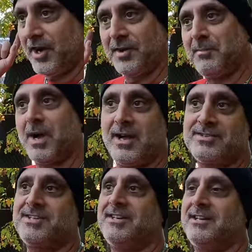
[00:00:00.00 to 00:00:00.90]
to
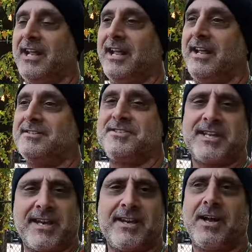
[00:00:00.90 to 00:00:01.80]
unbox it and
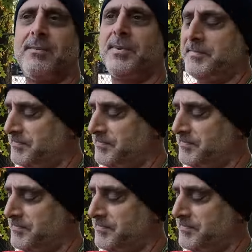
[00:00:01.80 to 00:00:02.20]
set it up